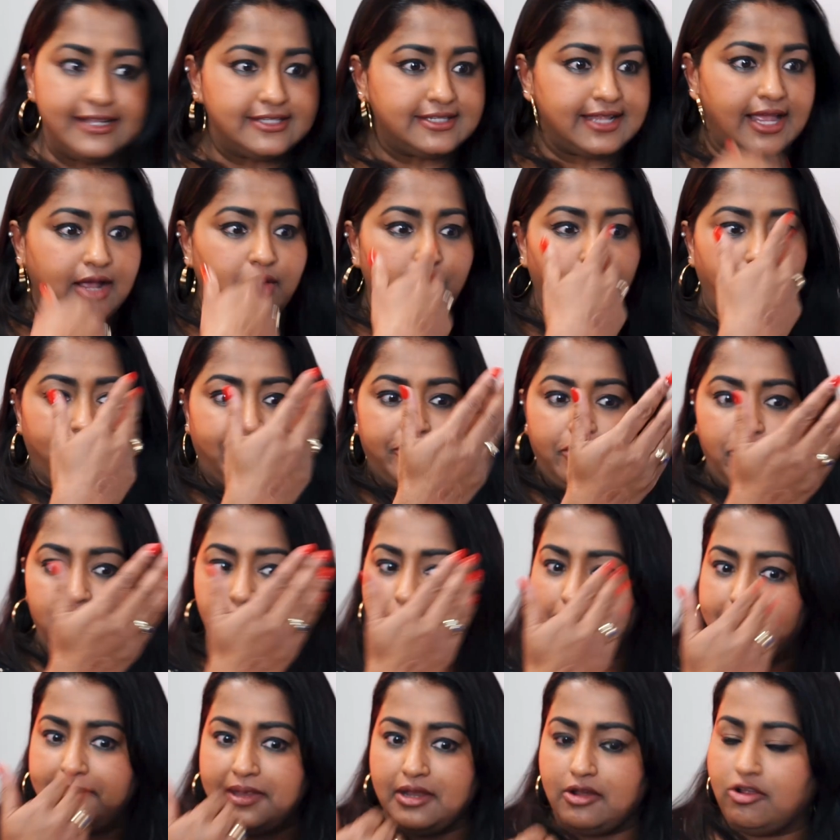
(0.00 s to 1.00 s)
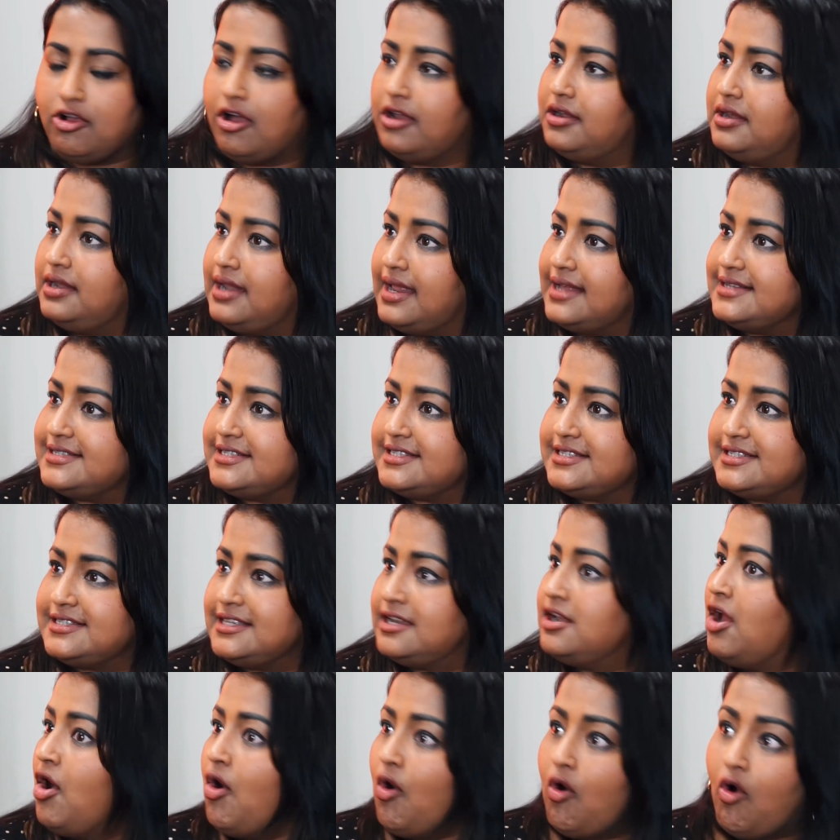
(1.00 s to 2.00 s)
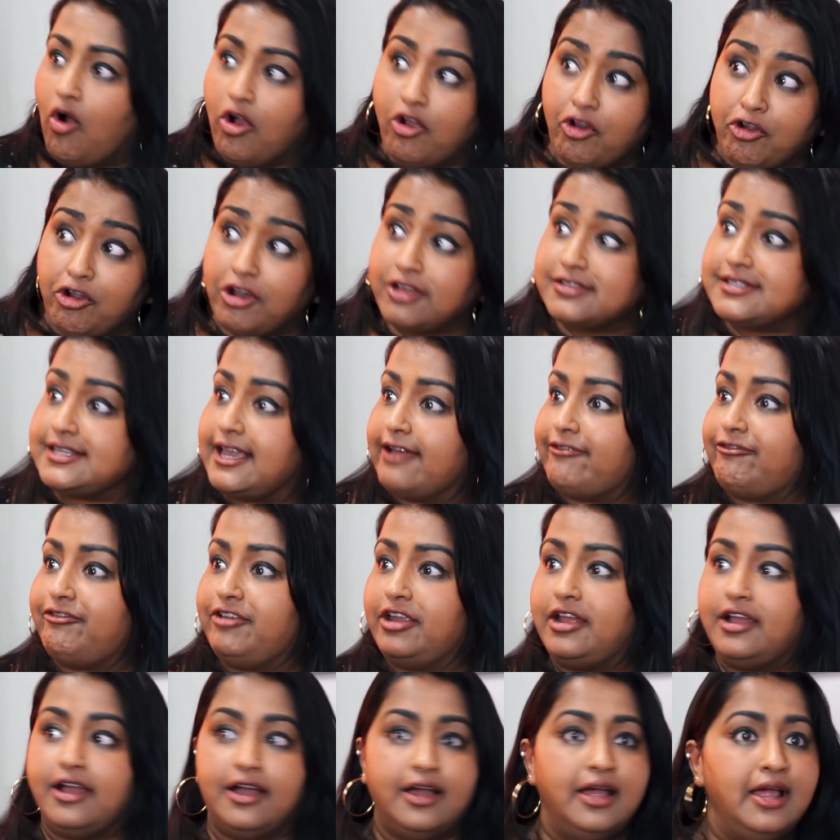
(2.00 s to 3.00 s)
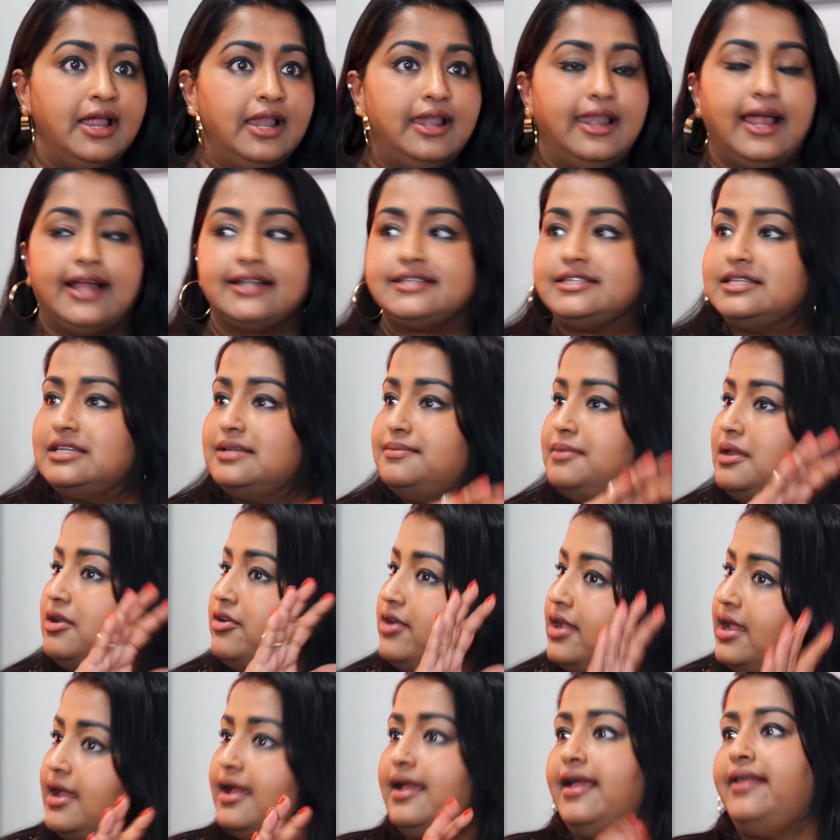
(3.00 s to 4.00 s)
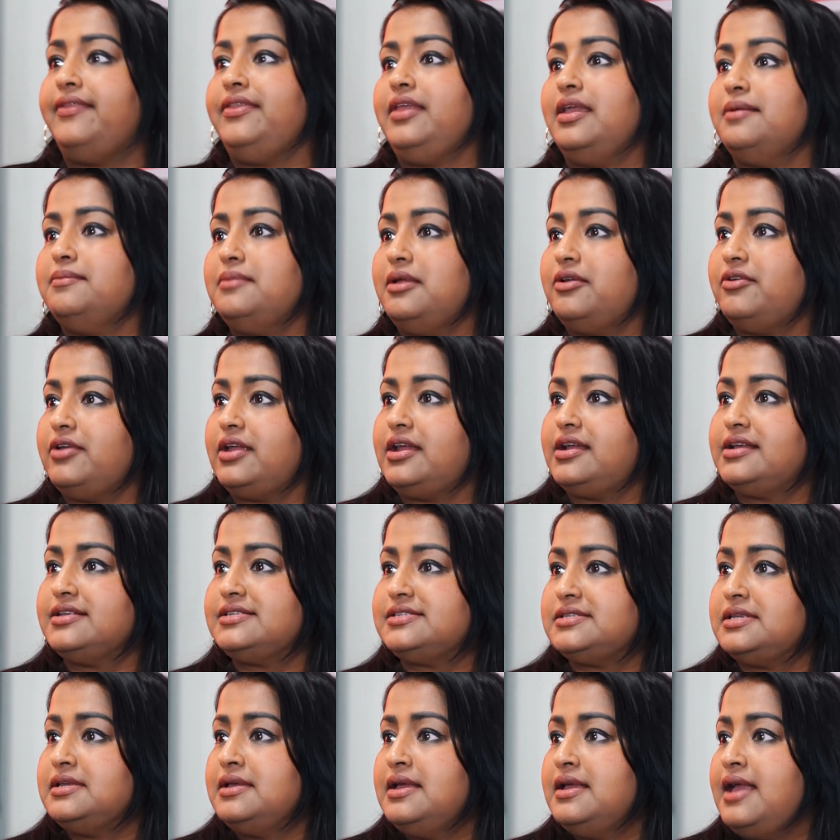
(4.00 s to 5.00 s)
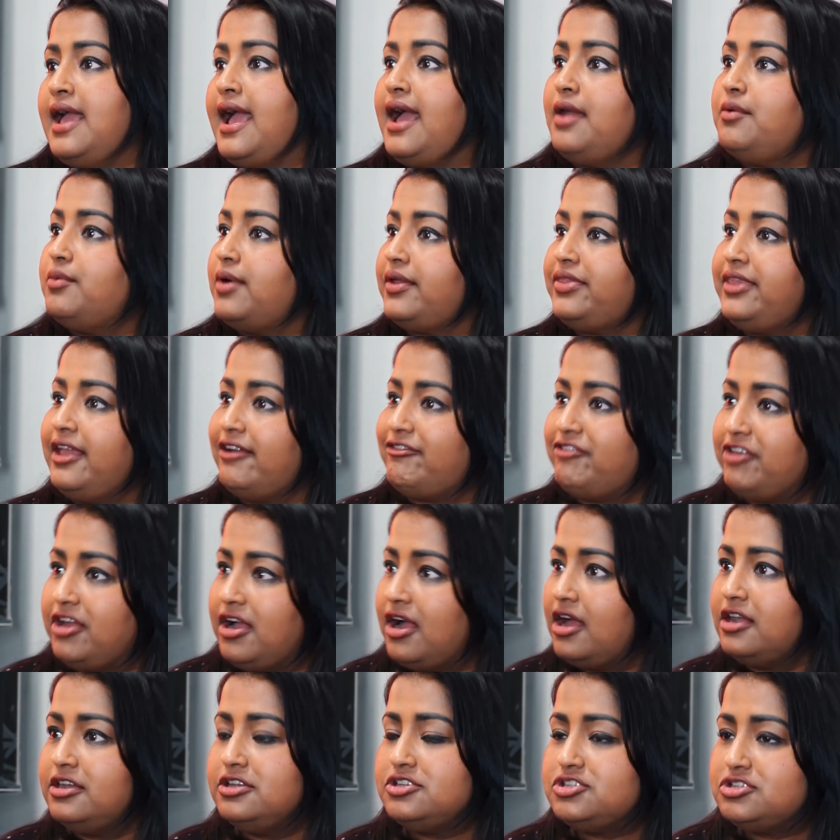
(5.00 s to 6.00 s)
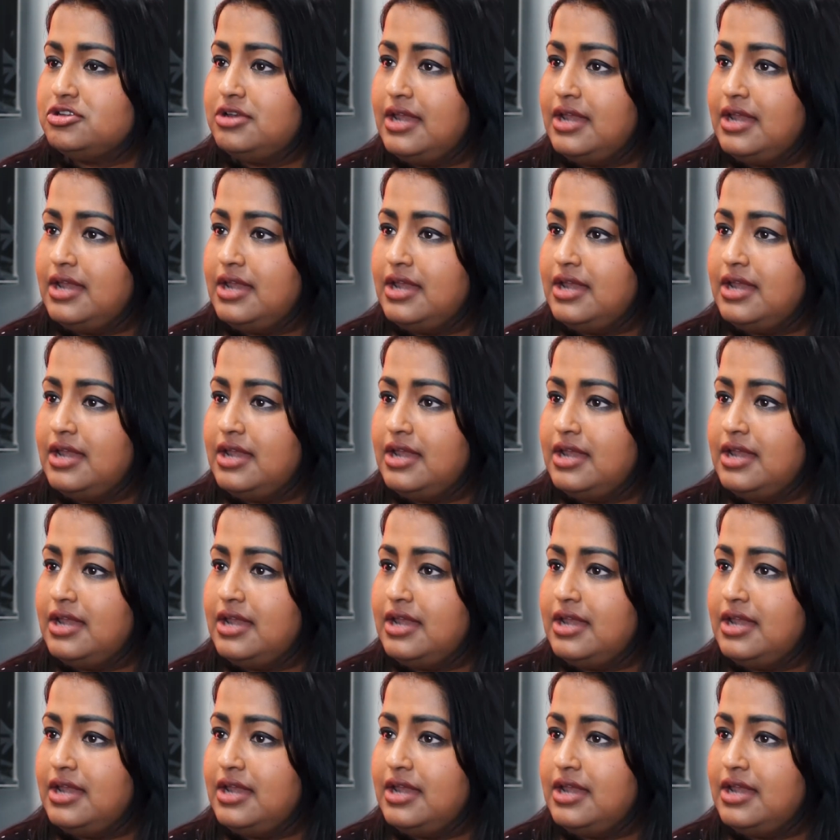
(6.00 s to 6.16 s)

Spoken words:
It's like what the European colonizers did all across Africa, Latin America, and the Americas, and what the Afrikaners do